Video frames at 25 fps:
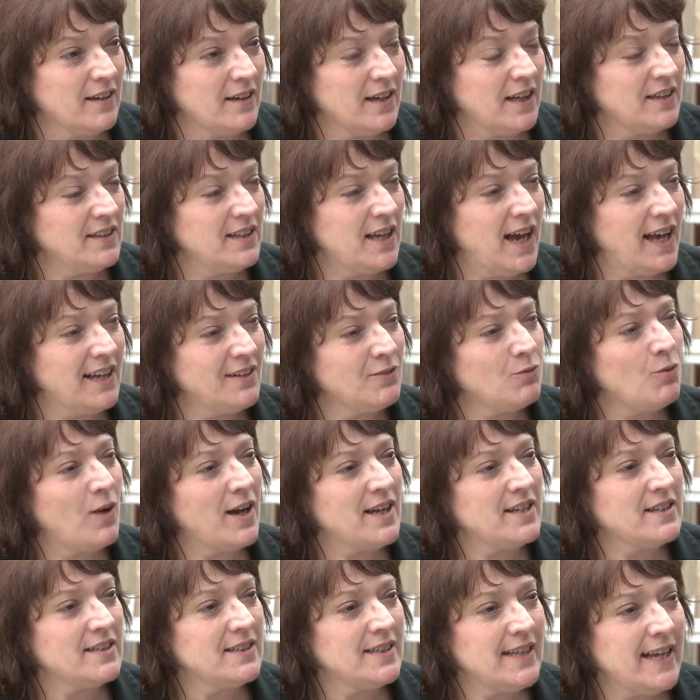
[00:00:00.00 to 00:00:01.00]
And the Isle of
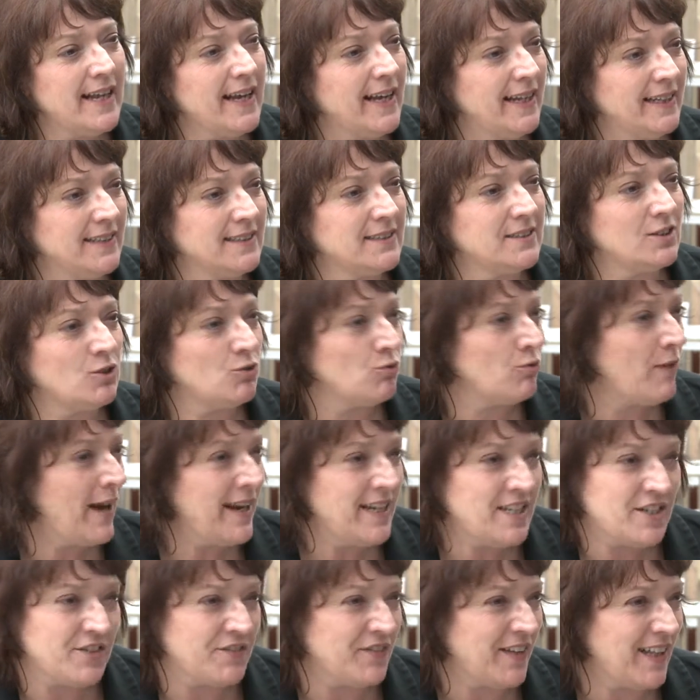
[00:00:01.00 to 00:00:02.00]
Wight needs
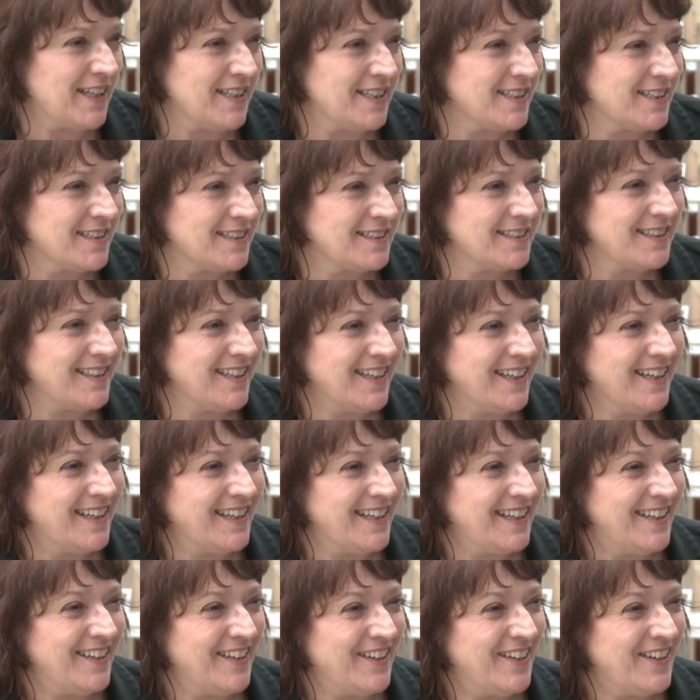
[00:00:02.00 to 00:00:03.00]
great events.
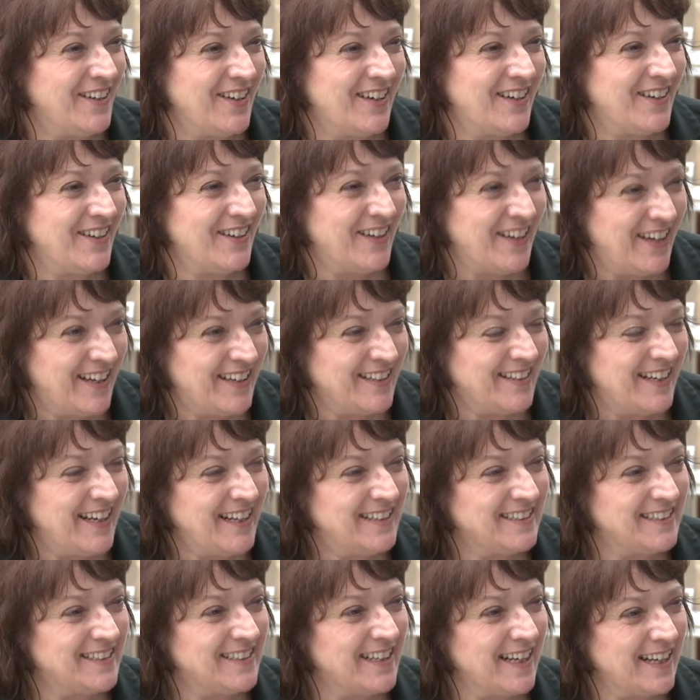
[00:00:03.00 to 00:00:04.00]
It
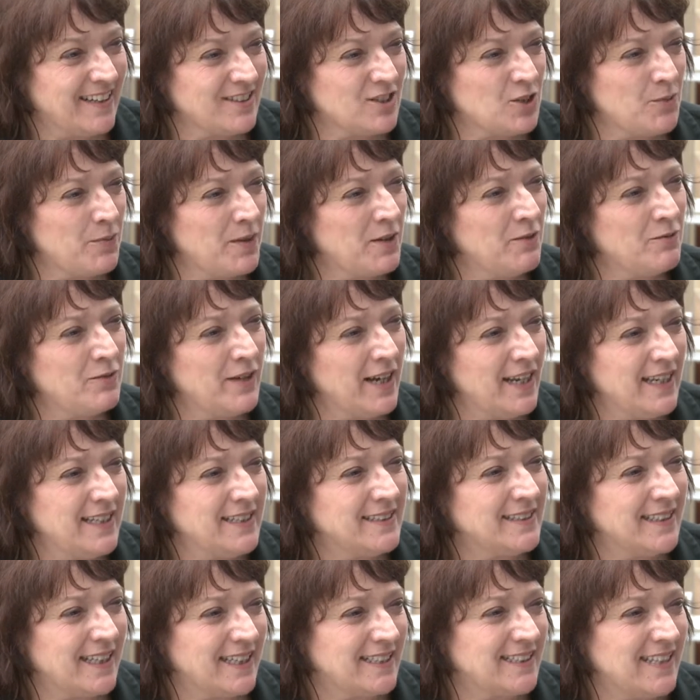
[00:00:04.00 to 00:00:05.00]
needs things to be really
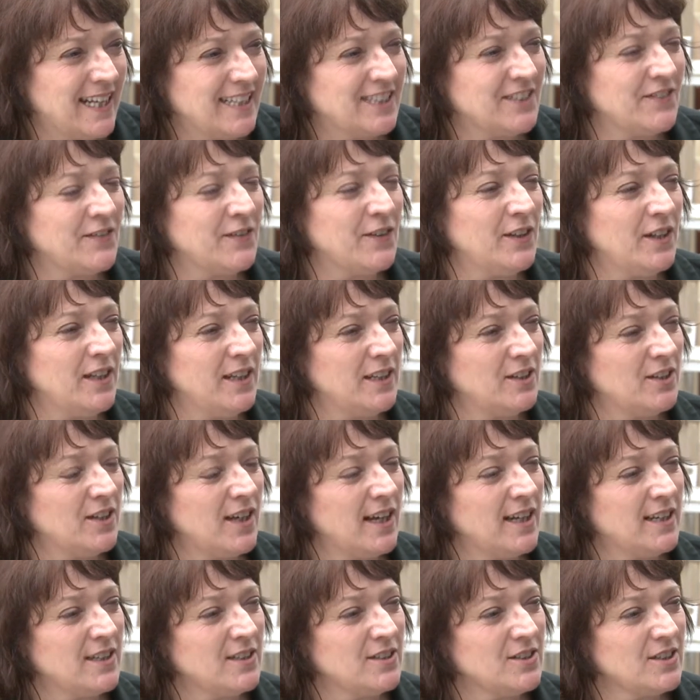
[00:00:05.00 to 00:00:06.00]
successful
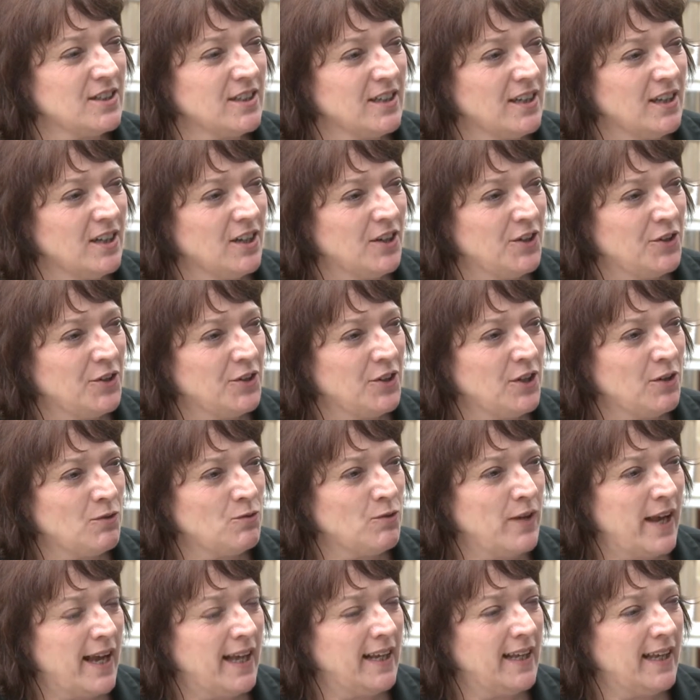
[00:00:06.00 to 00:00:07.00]
and, you know,
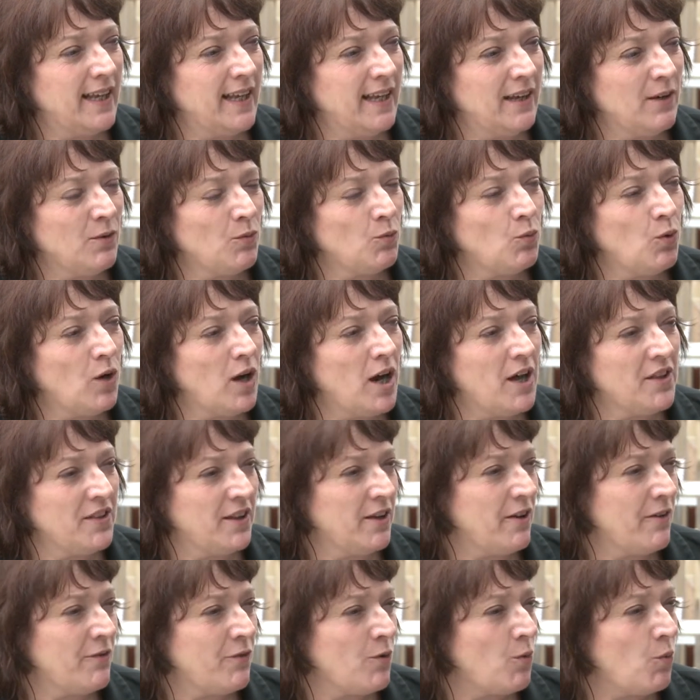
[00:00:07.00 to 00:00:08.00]
really
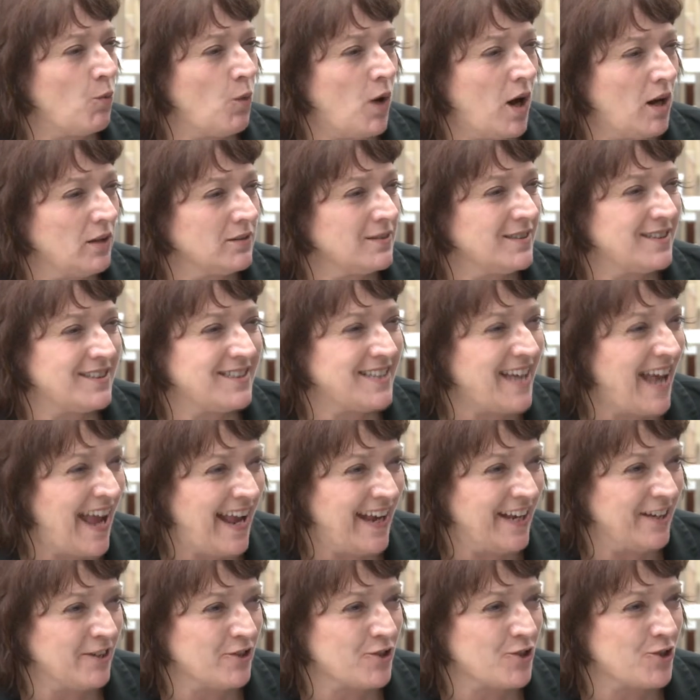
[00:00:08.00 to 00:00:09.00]
worthy of a world
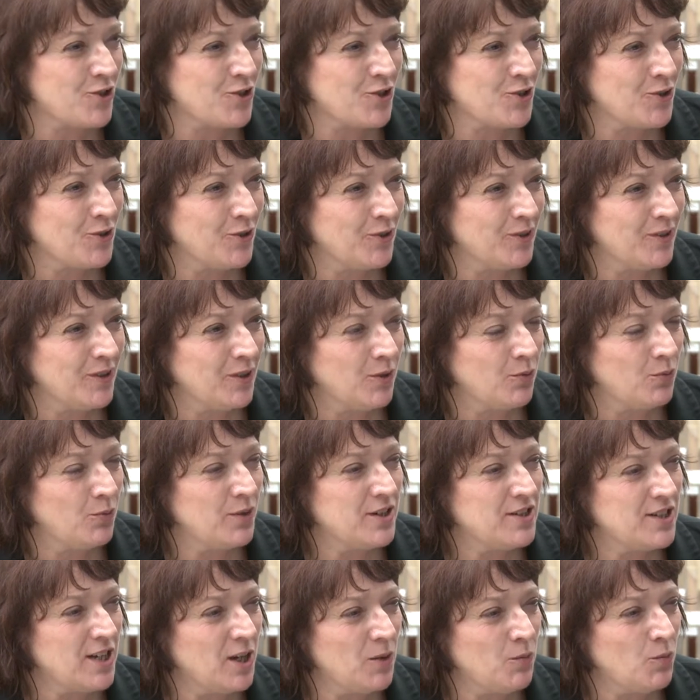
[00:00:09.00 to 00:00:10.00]
stage.
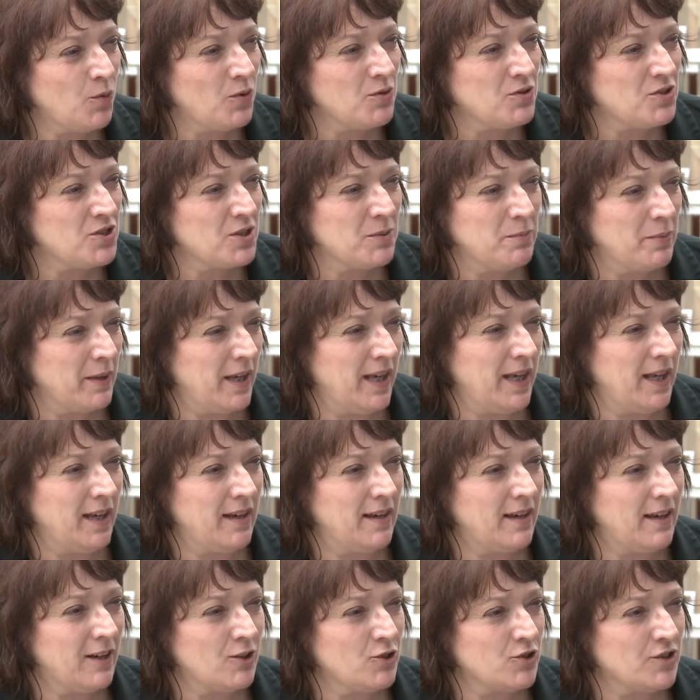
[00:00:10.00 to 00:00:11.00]
We don't want to be
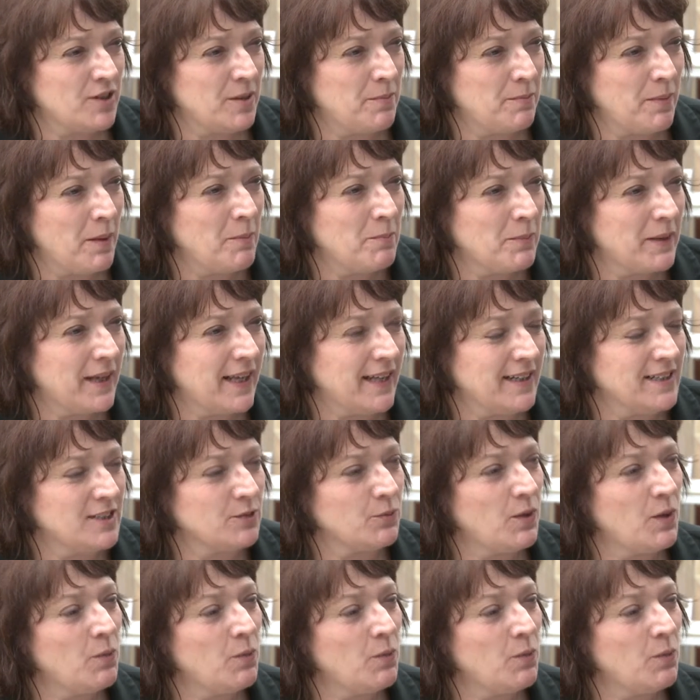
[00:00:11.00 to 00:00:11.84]
country bumpkins.